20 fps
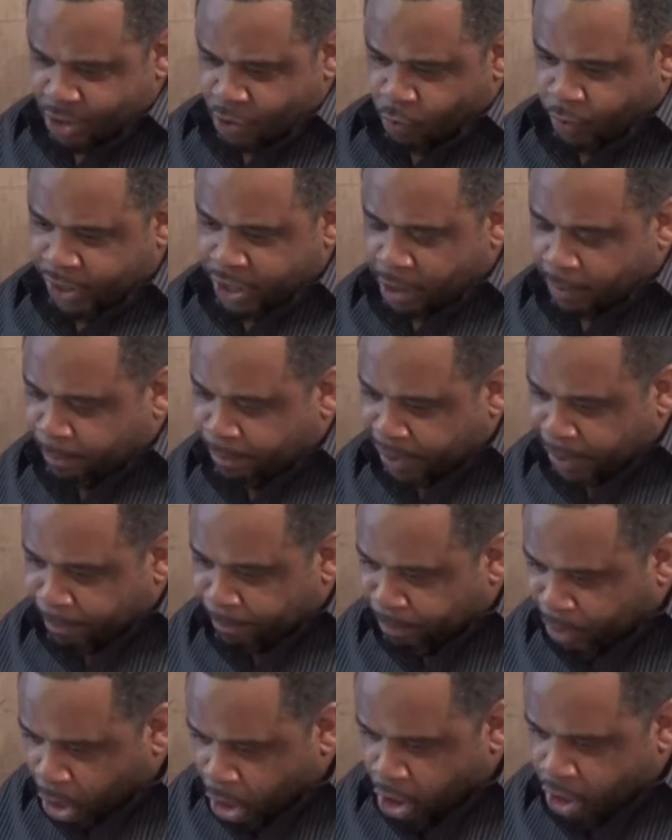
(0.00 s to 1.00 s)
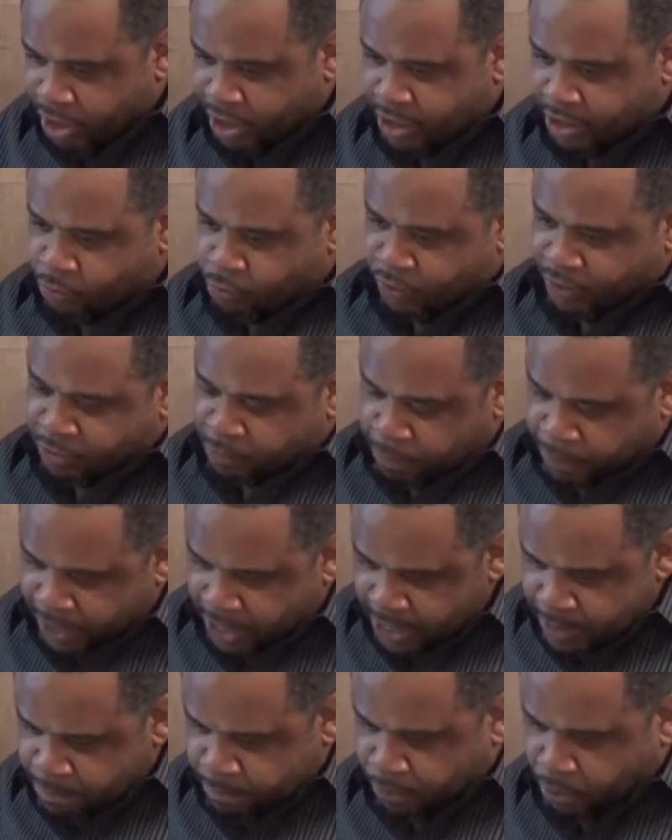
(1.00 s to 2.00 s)
We are bombarded with
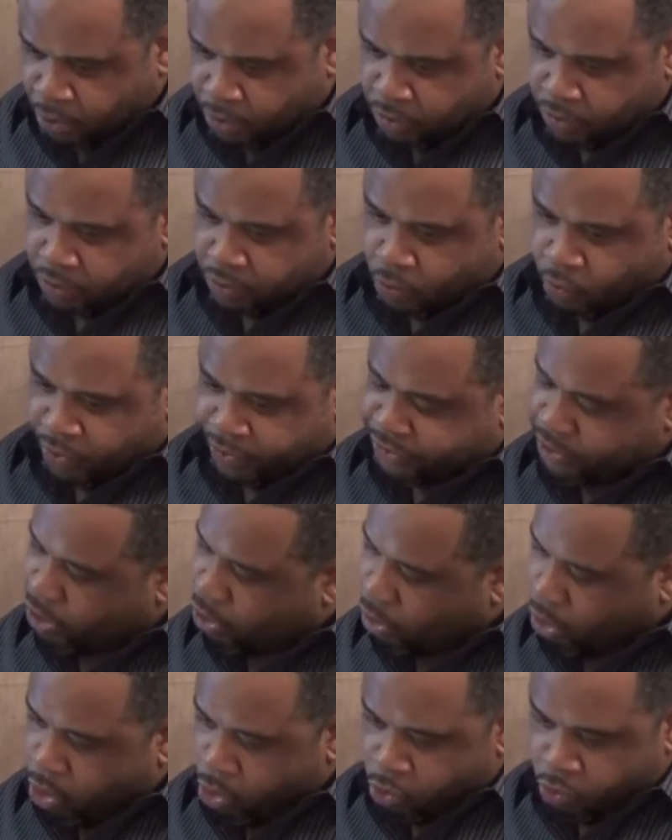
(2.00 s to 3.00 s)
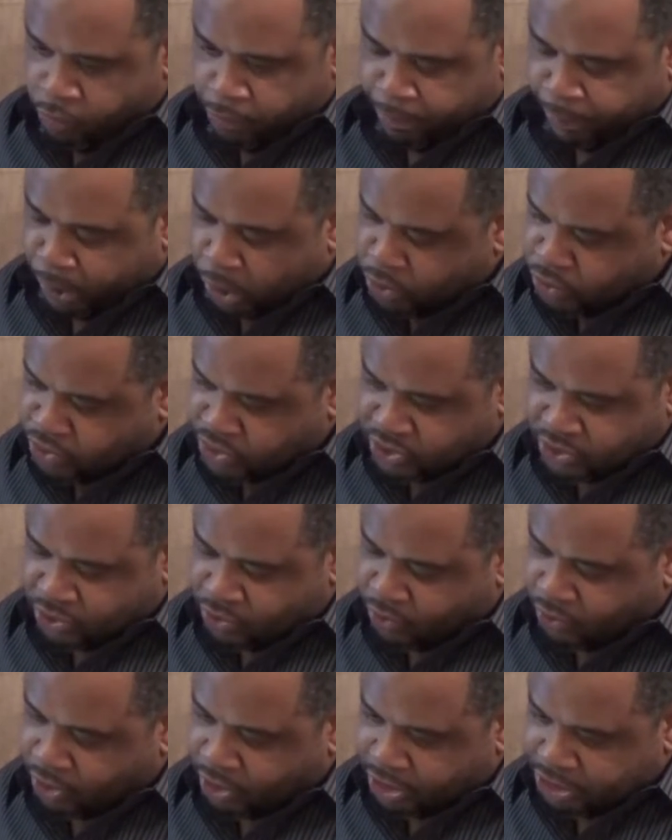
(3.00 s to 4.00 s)
people with their own
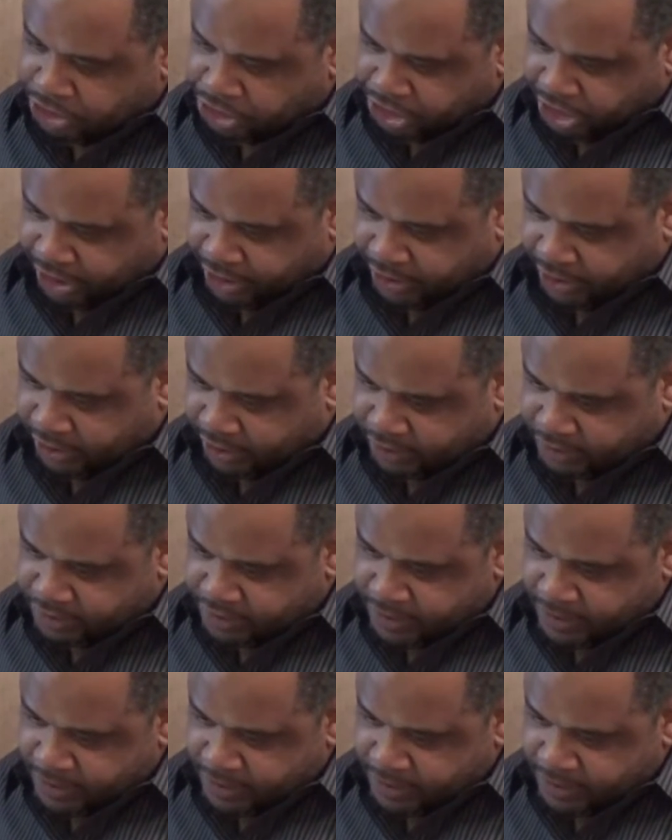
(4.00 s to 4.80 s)
personal agendas.